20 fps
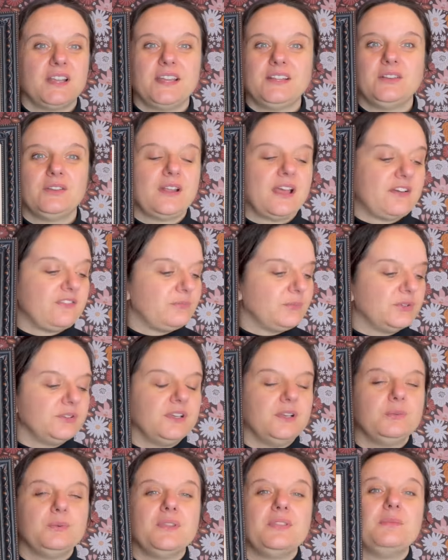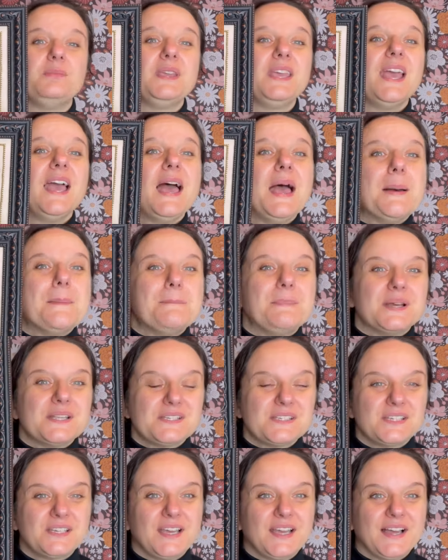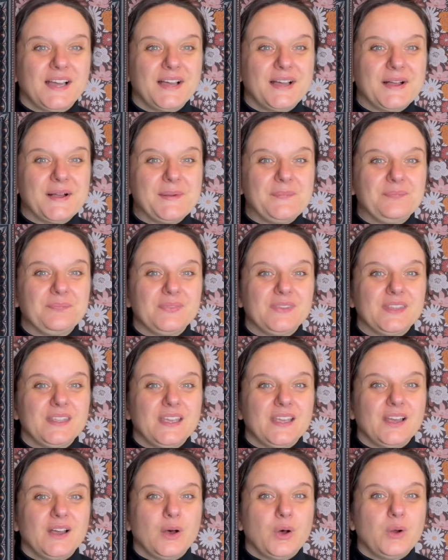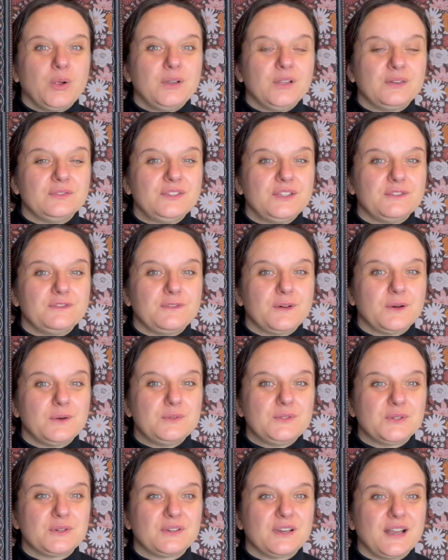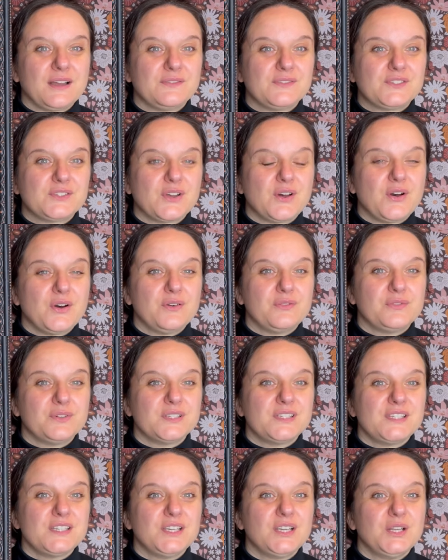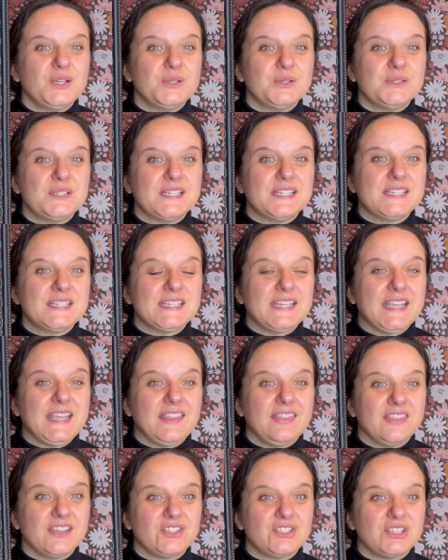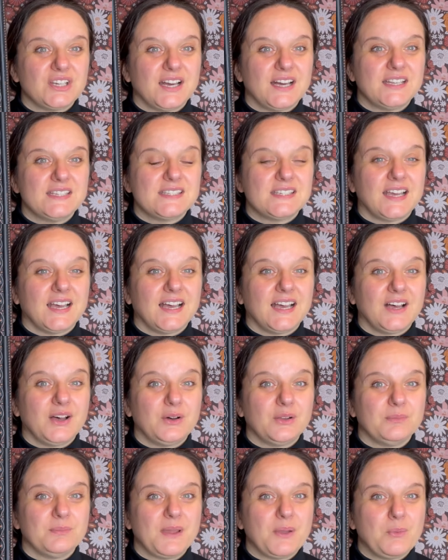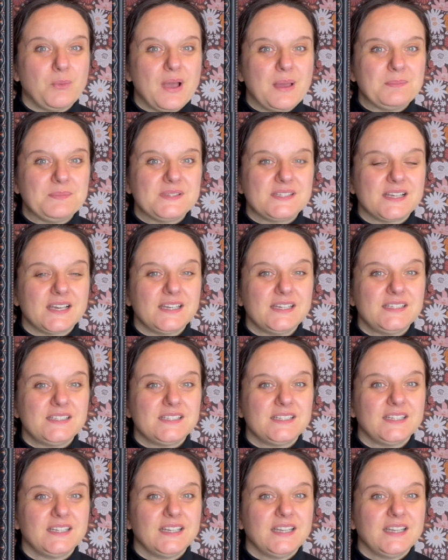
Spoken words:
I don't have model with me, but all of the photographs of what's included in the chart are on my website.